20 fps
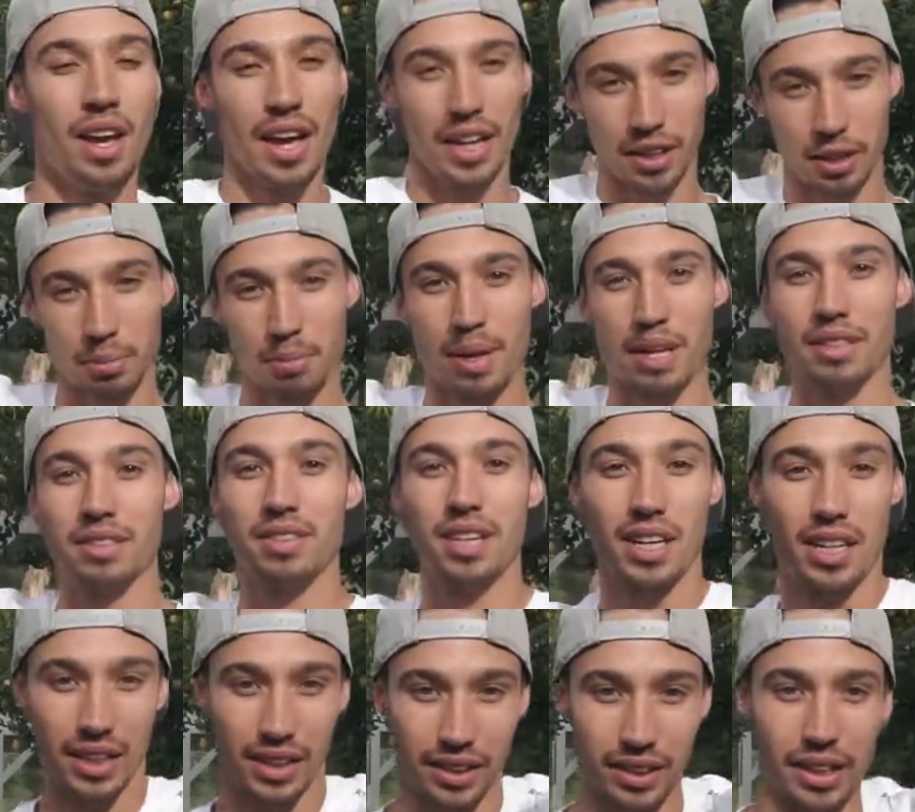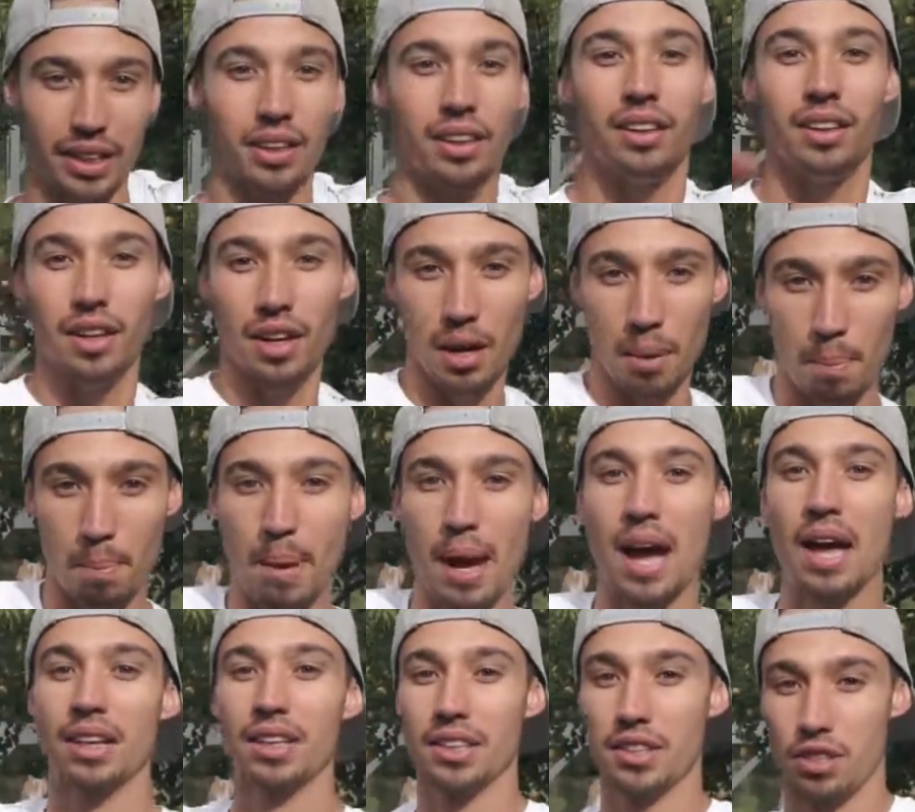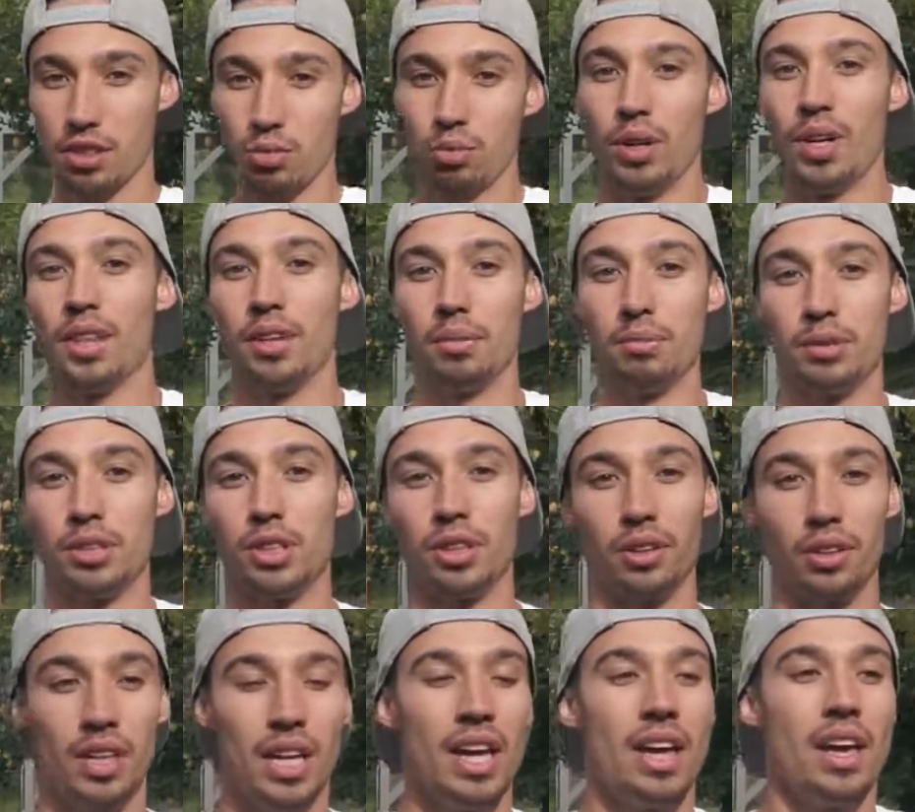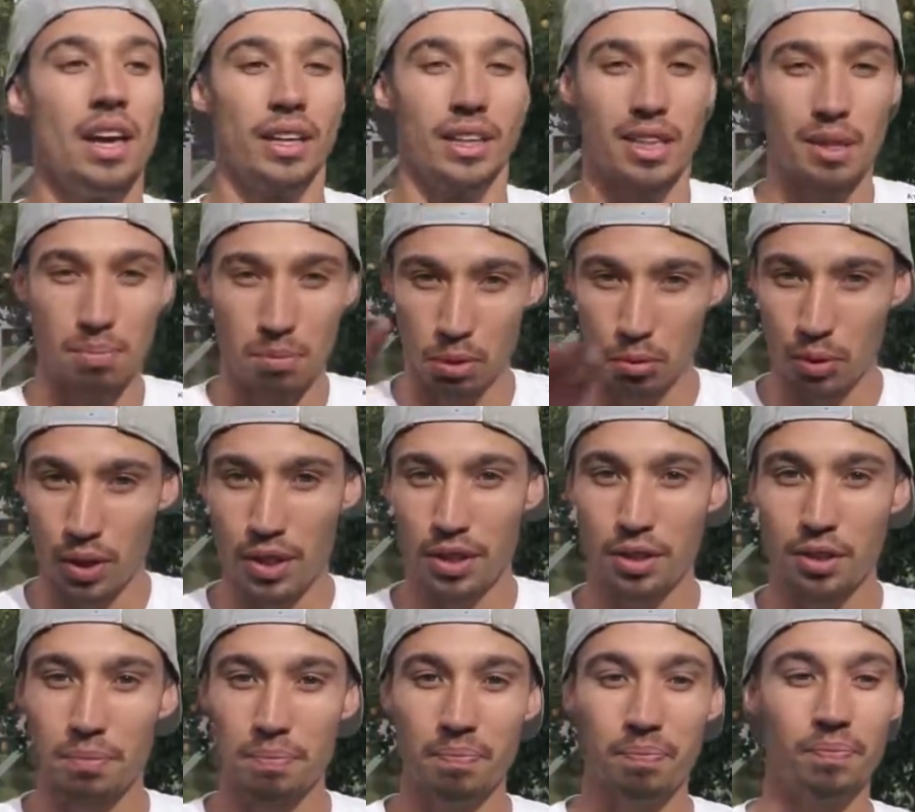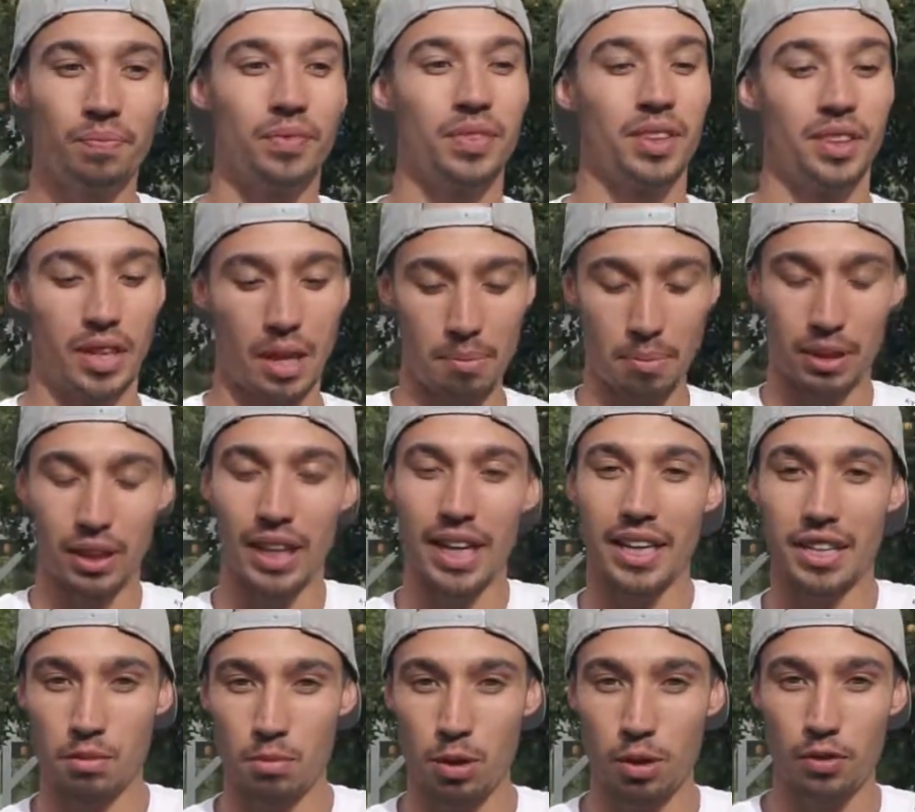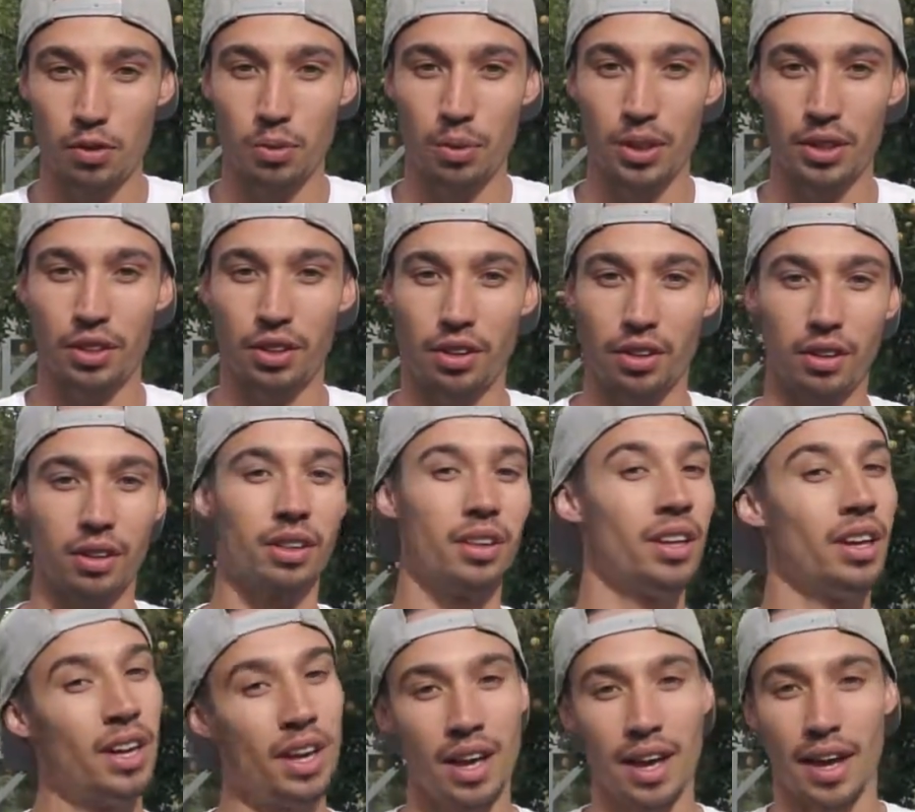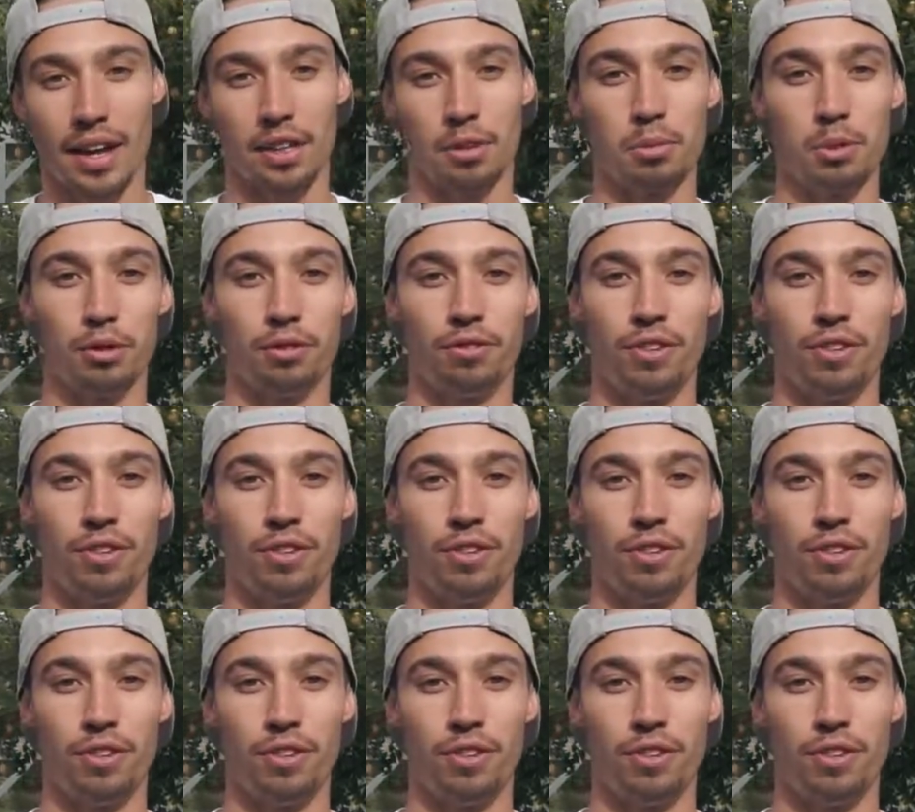and you're maintaining like a balanced rhythm. So keep the rhythm, keep the legs moving with you, and you'll move